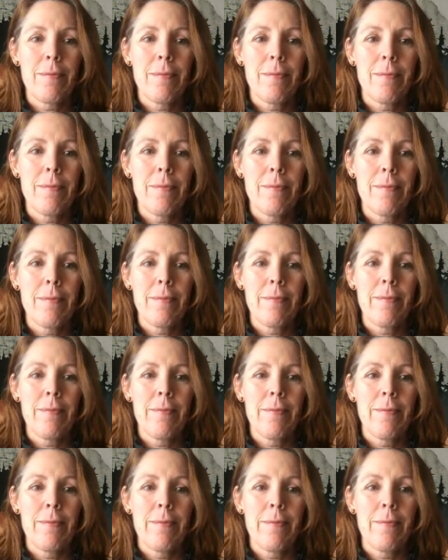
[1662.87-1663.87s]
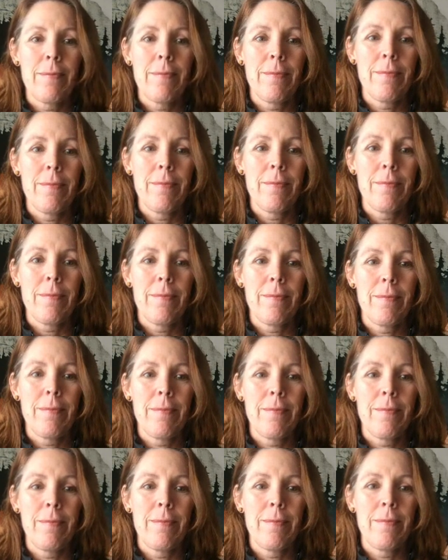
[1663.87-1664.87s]

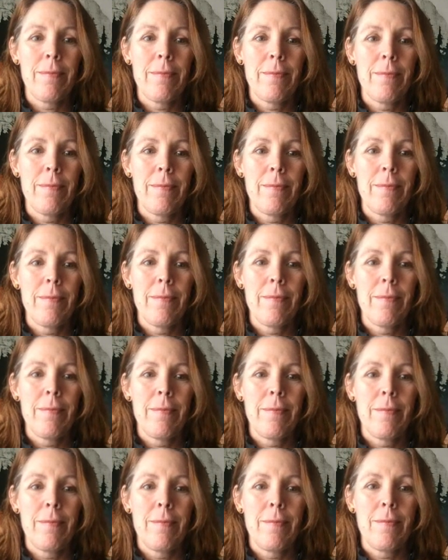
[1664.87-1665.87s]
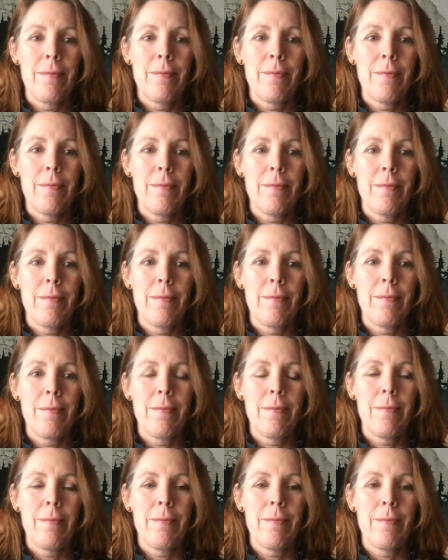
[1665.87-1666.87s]

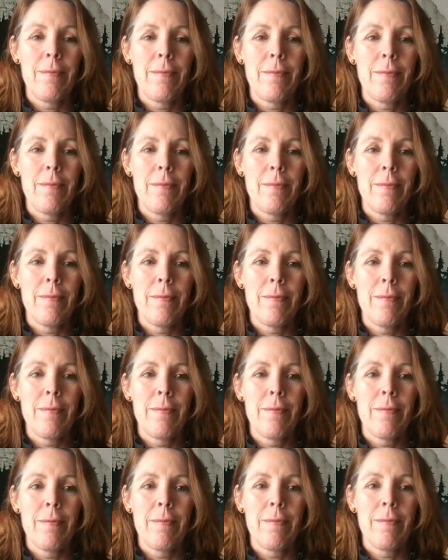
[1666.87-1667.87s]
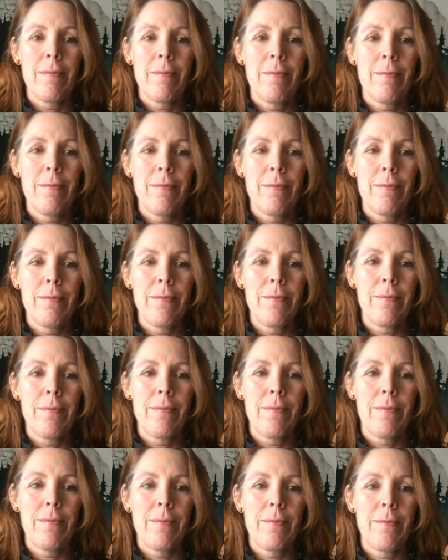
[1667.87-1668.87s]

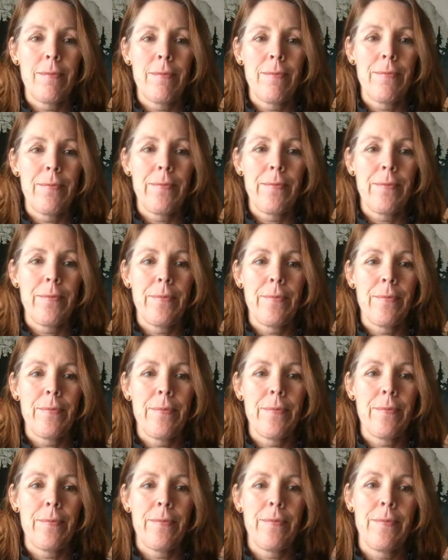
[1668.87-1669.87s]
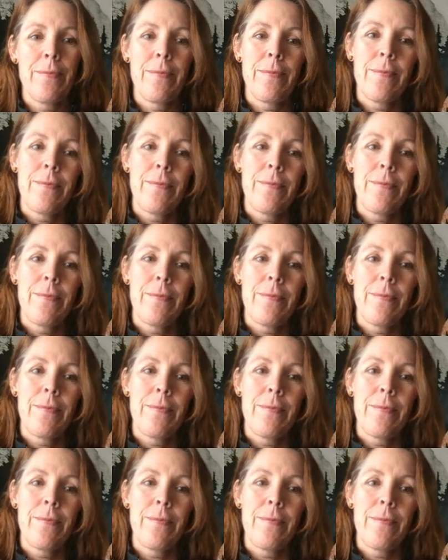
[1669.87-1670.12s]
No words are spoken by the person on screen.